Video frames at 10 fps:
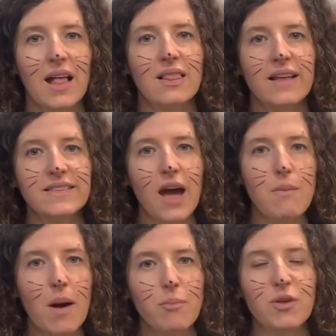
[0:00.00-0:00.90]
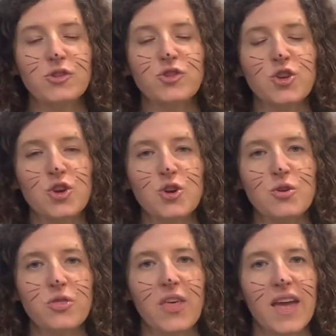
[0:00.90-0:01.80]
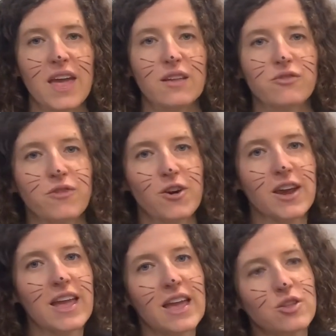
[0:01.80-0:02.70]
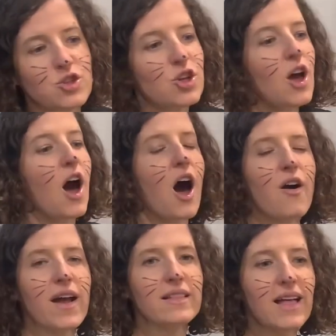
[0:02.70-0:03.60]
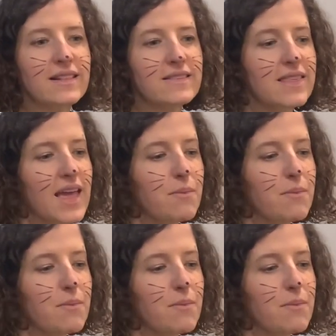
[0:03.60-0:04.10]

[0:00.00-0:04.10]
Let's come up with two things for each. All right, let's think.